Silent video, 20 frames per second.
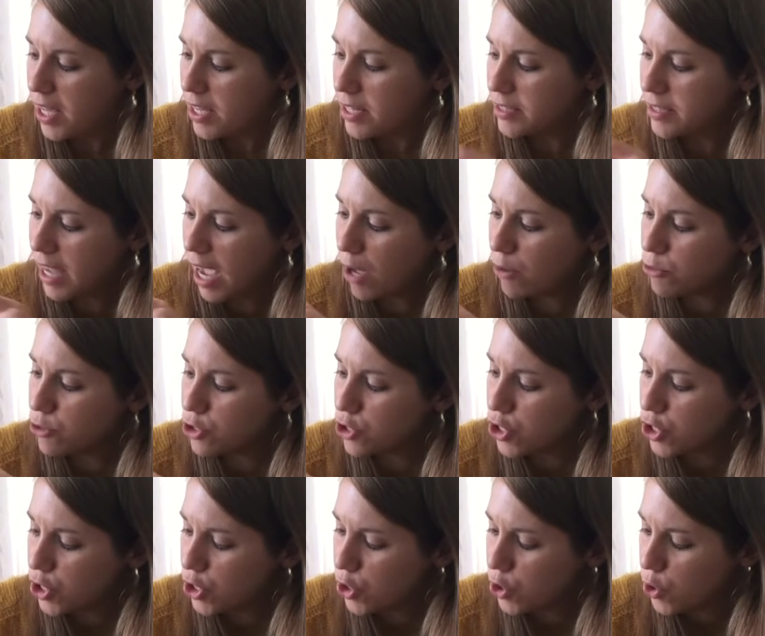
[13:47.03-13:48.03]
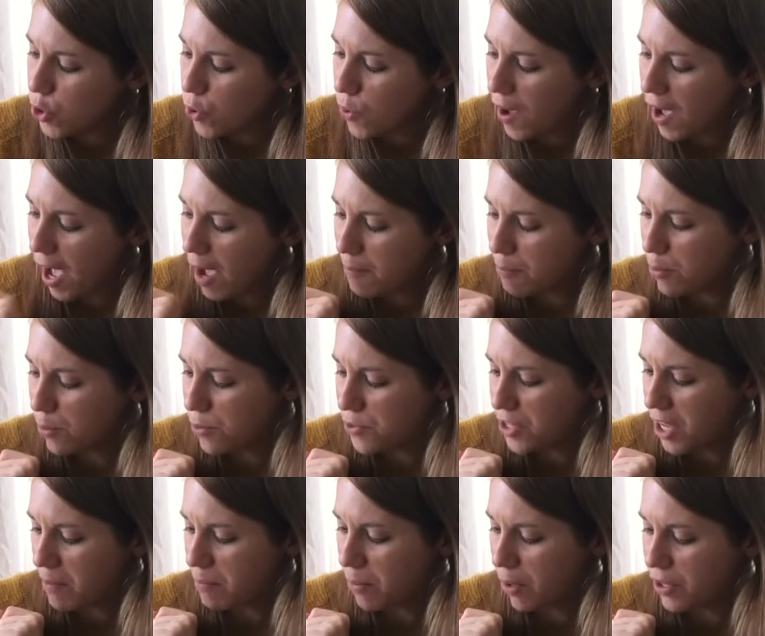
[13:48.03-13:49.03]
Now 2 apples
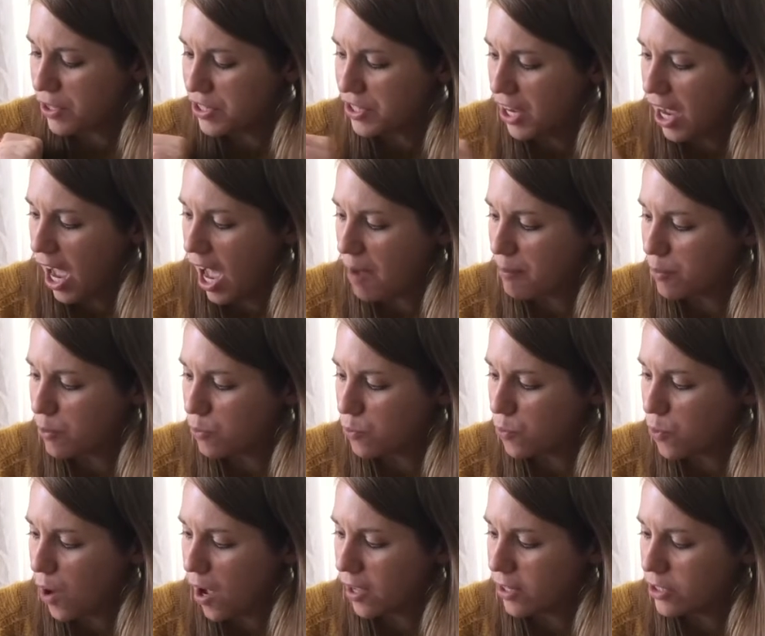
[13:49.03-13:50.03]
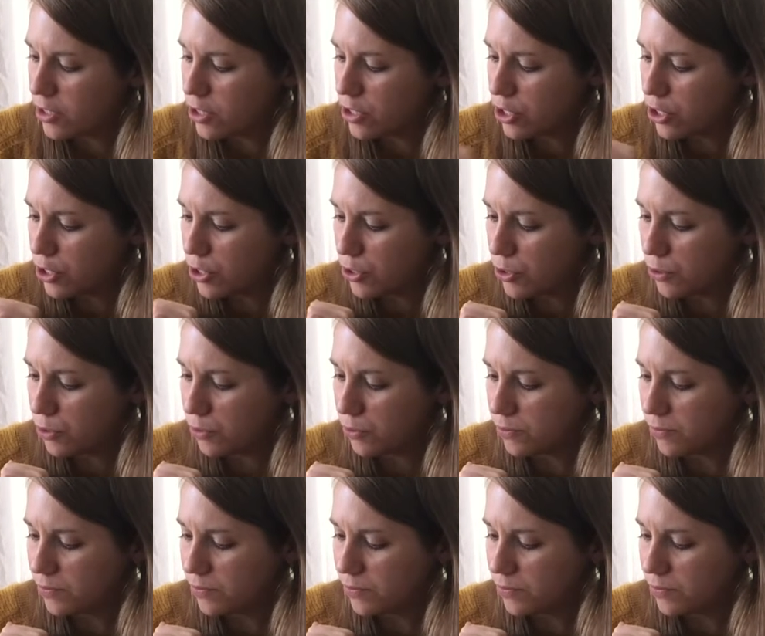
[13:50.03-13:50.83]
up on top. 1, 2.